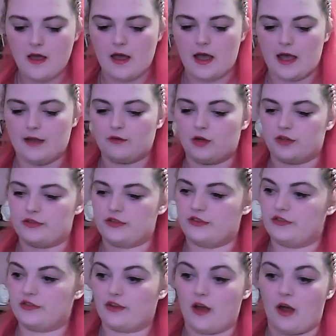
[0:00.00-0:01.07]
I've got a
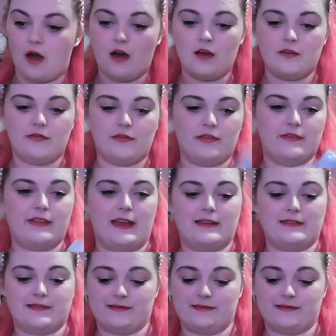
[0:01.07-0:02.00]
scarf that,